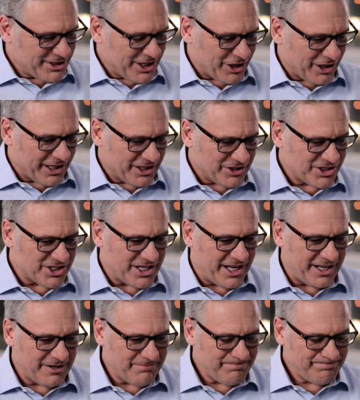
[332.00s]
looks at her little
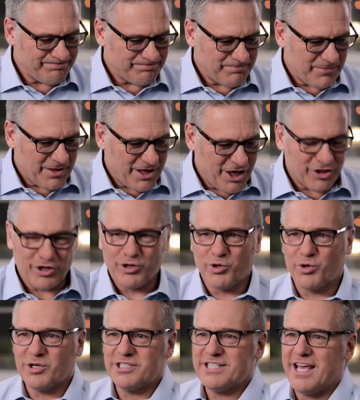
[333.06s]
son, "the
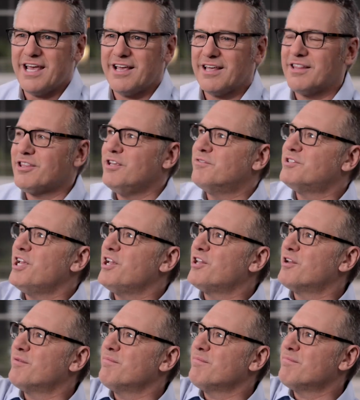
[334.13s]
Lord taketh, you've
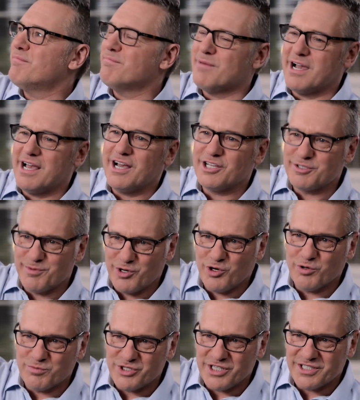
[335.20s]
taken my husband
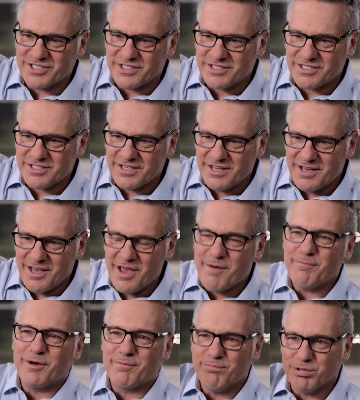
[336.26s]
home, Jesus.
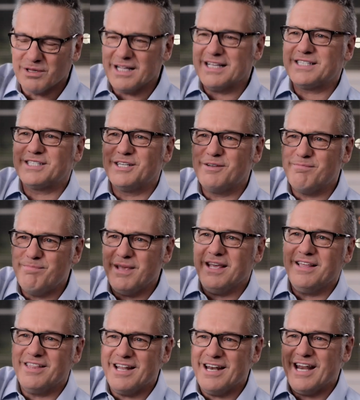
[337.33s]
But blessed
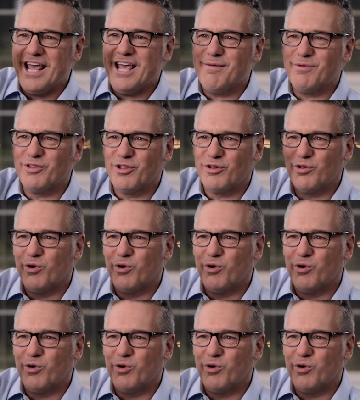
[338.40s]
be the name of the